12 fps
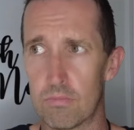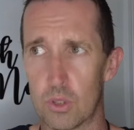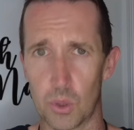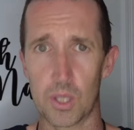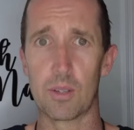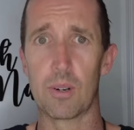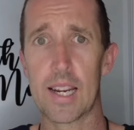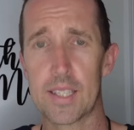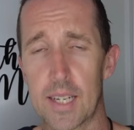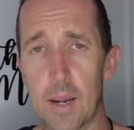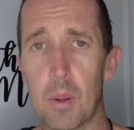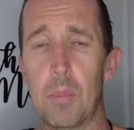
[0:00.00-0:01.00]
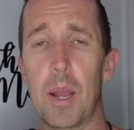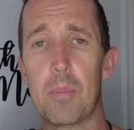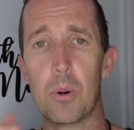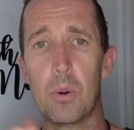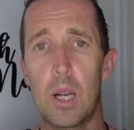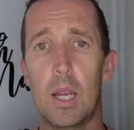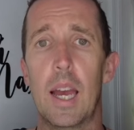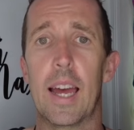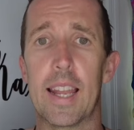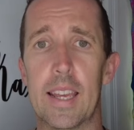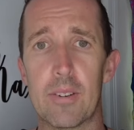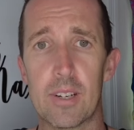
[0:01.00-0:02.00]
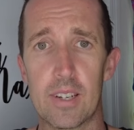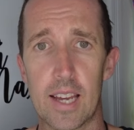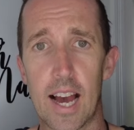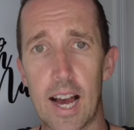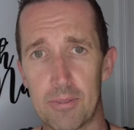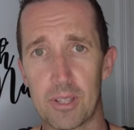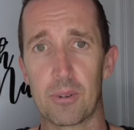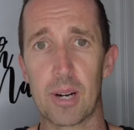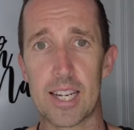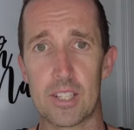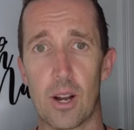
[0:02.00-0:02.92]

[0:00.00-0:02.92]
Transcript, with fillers: during the race, a couple of people, and even after the race,